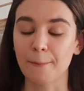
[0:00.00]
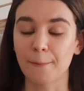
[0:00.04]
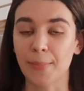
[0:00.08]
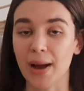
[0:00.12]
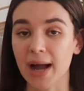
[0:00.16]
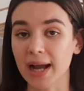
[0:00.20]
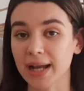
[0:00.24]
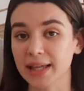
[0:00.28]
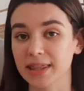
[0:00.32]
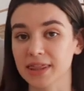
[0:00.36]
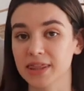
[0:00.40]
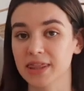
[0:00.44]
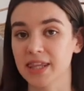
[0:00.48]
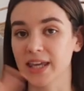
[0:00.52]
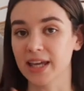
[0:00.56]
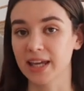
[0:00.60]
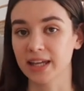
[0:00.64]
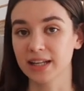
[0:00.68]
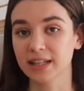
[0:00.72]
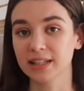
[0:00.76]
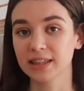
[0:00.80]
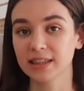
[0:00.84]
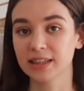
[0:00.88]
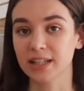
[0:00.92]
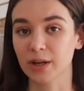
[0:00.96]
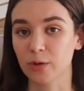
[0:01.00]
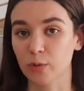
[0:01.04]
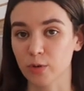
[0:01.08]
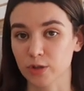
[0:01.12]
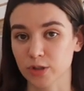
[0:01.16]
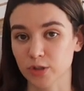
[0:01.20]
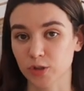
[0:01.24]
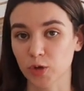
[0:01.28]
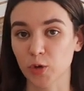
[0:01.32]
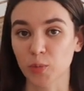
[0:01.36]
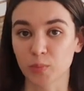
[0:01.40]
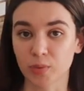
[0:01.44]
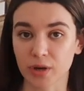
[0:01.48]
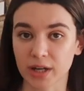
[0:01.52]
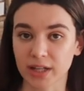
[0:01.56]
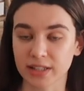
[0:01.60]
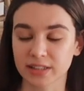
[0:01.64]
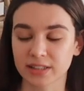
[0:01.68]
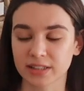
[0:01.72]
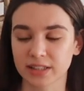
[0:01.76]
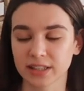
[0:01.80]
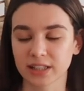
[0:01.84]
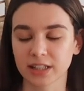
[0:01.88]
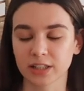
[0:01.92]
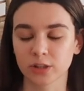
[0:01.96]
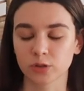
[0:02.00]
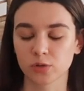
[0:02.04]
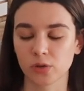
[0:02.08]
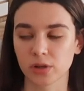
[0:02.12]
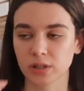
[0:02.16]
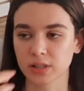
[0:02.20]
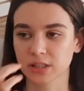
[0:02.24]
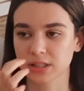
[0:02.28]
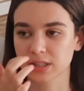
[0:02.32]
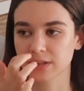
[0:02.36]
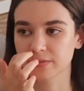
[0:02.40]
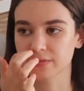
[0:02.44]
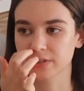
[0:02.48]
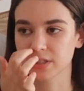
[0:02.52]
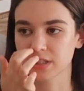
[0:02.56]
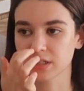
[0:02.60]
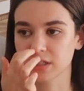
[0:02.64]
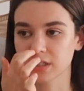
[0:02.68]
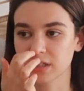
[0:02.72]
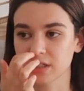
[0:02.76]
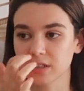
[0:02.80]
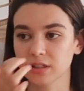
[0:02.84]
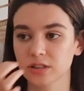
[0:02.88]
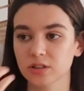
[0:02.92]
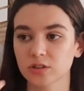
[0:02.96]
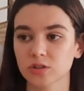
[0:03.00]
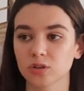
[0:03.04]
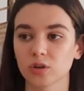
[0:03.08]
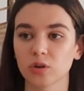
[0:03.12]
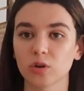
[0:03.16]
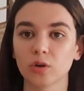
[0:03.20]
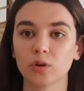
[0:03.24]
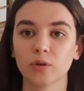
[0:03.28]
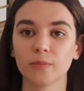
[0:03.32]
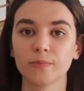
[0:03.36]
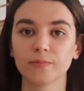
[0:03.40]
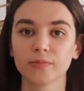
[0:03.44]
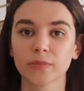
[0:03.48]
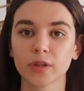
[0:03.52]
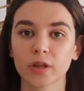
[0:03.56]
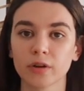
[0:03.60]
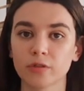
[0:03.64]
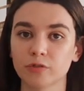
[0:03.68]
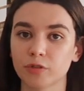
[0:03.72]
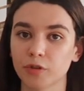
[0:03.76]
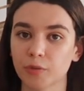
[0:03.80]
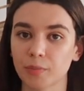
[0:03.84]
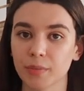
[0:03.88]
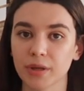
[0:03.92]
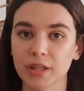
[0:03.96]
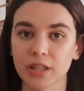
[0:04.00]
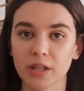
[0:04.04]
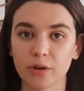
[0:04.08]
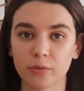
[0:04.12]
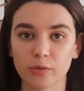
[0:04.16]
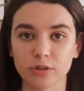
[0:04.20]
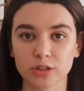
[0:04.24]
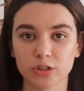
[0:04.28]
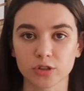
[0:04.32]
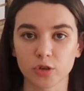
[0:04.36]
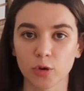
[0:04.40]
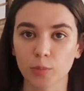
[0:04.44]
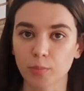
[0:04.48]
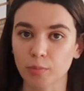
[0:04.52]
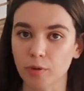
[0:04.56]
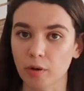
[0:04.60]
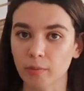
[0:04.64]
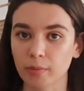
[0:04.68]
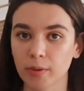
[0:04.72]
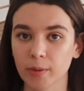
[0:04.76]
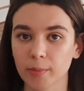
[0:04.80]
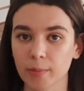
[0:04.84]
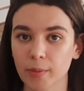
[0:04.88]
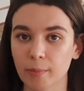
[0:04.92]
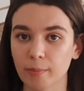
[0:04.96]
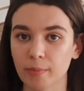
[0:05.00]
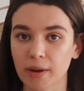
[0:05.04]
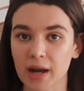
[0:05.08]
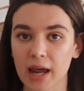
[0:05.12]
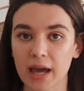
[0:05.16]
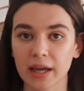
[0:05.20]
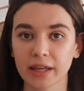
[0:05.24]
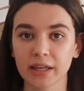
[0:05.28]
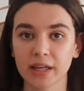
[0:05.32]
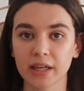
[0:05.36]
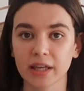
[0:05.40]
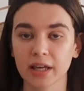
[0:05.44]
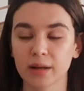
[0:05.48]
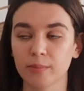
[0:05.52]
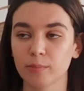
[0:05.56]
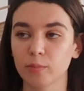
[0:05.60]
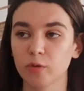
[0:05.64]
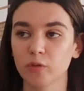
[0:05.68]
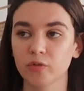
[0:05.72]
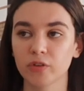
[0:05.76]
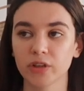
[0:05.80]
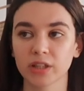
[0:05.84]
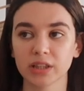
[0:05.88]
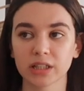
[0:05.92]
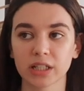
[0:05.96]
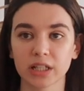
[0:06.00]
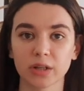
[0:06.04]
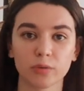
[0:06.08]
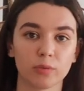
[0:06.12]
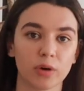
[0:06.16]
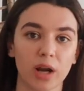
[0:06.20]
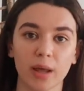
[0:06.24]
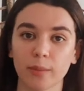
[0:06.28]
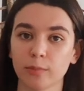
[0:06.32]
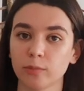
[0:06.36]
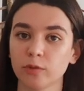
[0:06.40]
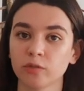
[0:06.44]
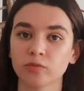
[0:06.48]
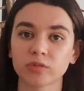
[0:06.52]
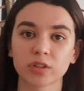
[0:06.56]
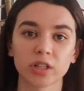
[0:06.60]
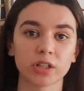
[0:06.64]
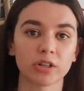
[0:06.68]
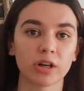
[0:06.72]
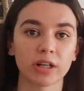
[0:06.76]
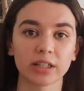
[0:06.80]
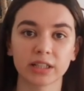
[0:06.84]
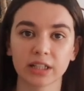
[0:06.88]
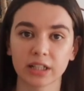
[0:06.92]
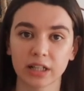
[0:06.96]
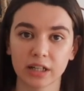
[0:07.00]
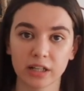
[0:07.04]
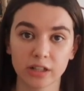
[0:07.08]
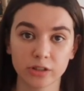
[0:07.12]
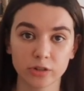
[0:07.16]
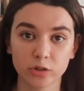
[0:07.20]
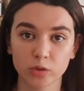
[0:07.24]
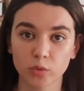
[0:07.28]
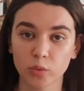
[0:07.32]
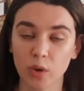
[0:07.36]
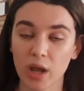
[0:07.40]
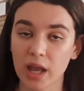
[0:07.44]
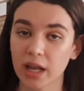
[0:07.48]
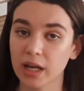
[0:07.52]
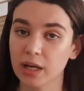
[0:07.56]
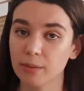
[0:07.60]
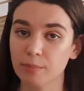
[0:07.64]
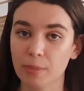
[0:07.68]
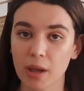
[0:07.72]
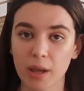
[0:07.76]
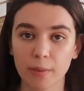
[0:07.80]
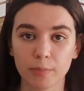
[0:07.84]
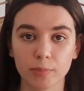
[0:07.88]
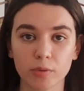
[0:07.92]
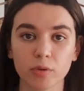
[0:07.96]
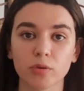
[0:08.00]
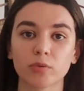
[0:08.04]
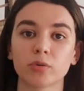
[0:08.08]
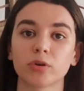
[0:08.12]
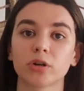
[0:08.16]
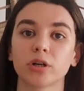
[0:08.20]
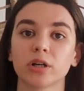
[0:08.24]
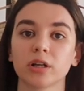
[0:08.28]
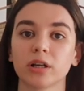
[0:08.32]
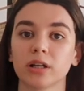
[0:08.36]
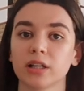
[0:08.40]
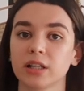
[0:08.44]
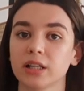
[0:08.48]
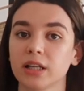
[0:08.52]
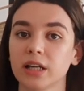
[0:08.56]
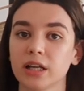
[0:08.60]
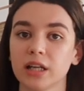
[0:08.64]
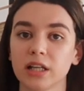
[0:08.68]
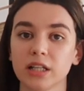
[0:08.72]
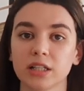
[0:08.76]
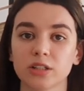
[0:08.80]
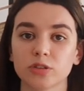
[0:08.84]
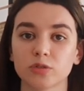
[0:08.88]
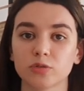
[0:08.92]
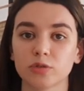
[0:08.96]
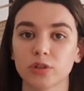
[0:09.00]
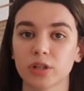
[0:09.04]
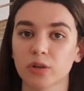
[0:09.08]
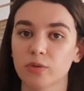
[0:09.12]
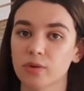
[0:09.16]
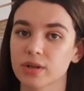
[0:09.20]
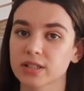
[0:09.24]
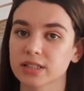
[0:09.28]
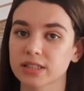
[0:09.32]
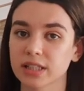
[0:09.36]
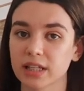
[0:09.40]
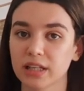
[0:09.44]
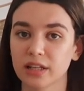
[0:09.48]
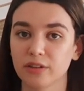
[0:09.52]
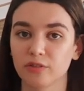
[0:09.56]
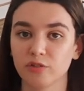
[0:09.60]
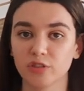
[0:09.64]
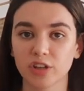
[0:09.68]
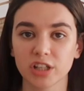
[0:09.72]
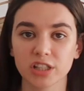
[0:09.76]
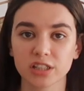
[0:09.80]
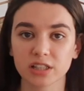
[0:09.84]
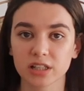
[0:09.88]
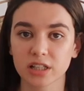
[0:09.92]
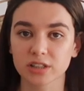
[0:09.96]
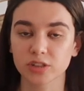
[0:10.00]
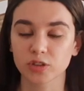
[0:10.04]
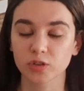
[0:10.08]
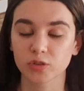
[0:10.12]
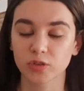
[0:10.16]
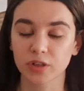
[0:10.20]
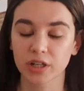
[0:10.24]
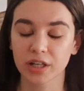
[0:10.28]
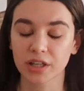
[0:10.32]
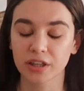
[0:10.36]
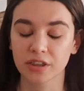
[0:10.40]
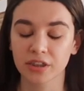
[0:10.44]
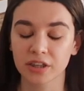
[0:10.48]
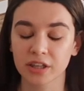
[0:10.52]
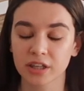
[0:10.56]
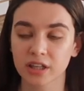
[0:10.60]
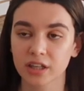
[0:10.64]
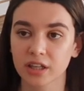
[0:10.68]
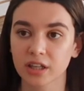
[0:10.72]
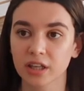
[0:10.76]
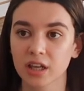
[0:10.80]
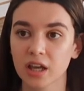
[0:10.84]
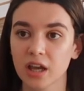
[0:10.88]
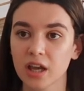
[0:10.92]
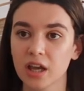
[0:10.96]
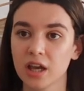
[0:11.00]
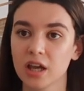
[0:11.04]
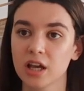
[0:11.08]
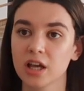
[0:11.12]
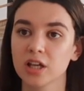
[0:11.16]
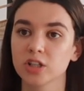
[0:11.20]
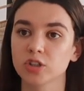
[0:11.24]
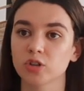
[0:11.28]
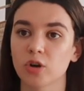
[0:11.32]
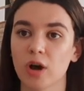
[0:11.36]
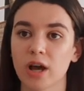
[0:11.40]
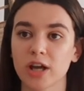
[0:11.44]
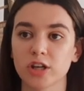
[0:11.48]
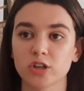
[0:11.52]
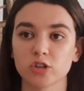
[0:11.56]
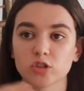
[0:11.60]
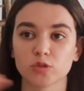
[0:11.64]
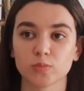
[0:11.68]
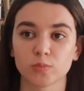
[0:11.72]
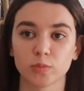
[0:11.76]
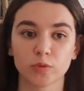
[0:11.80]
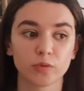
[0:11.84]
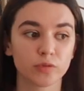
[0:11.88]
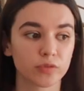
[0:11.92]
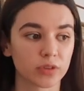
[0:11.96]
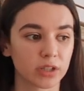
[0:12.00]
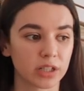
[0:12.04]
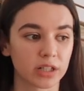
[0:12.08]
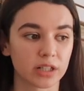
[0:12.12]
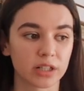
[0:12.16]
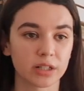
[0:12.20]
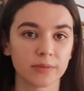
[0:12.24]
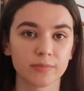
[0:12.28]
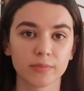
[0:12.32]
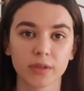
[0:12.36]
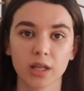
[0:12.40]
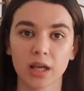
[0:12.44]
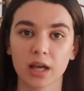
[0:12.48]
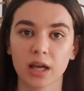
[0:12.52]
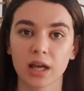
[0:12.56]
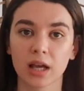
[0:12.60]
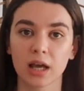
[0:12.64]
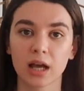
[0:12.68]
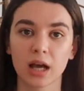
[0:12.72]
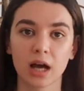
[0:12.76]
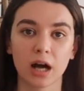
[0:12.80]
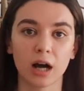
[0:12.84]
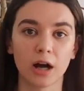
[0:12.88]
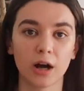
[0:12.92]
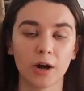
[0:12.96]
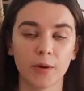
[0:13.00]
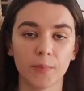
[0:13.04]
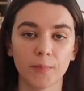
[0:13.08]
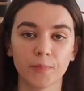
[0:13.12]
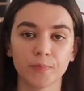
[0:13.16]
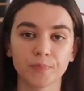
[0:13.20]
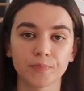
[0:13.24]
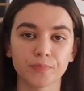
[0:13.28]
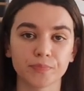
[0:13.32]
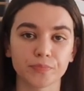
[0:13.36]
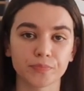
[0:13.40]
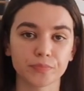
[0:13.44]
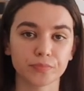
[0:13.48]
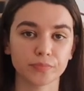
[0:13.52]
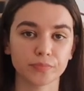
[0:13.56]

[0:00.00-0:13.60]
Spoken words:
Back then there was no Brexit in 2017, so for me there was no problem applying and moving there. When I moved there, I didn't need to do any paperwork, I didn't need to request any visas or anything, so I just moved there. Now